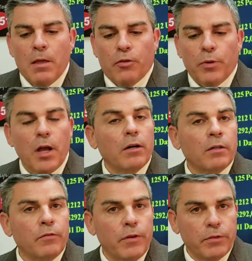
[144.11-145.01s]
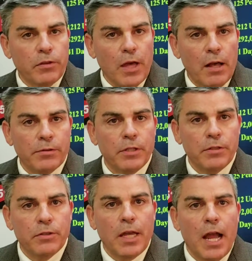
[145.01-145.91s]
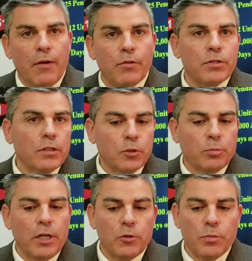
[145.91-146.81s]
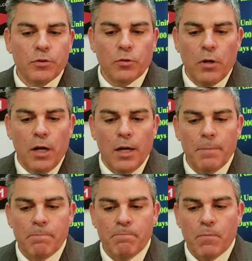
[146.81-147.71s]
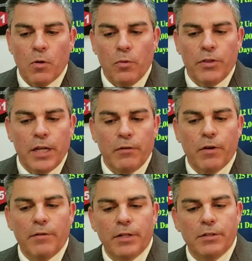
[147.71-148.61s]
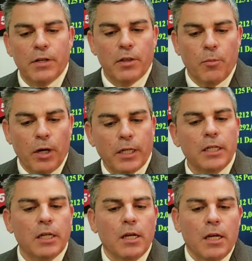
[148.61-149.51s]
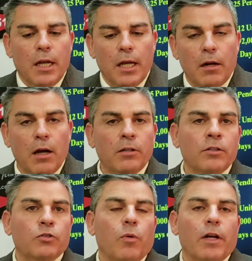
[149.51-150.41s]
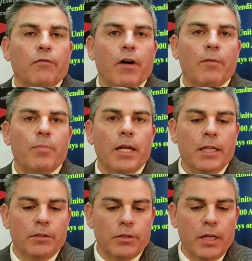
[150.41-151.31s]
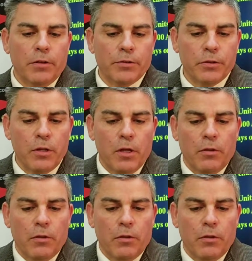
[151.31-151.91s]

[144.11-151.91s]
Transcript: 350,000 is the average list price per, um, with 85 days on the market and 125 pending sales.